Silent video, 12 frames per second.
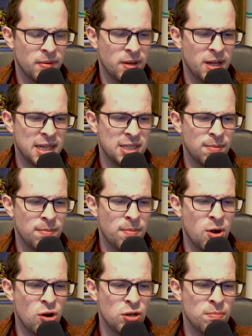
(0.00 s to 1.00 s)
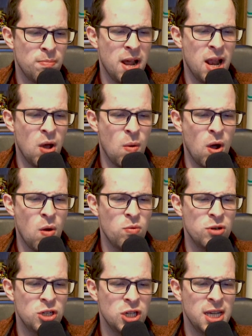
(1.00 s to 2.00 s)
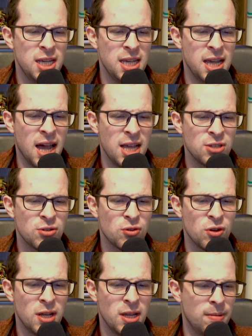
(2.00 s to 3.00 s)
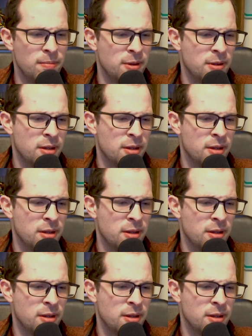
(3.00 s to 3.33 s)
We got some marshmallow OG ice cream.